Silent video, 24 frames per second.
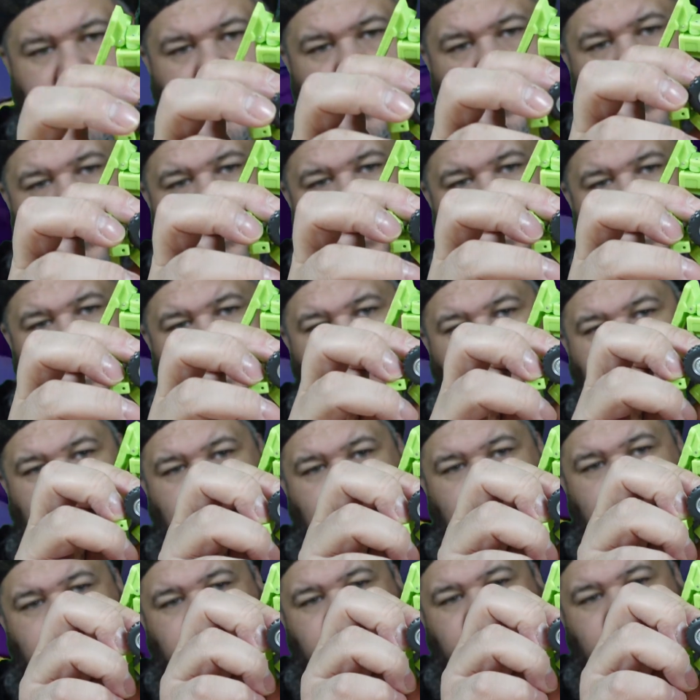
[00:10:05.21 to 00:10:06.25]
down and
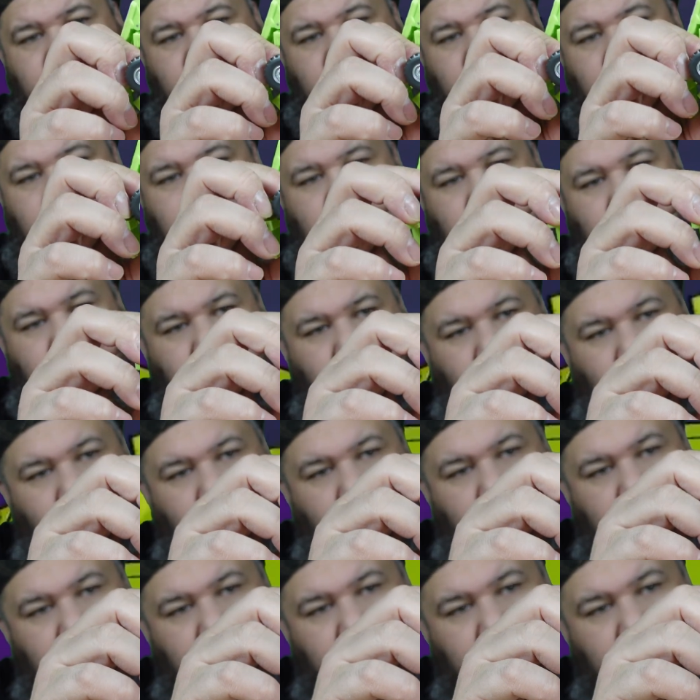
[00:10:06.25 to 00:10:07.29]
tabs
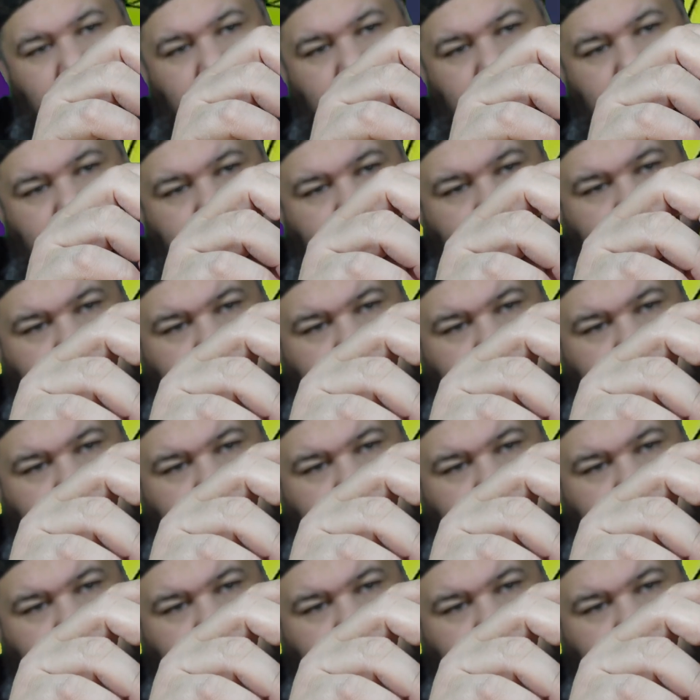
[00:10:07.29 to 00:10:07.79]
right in.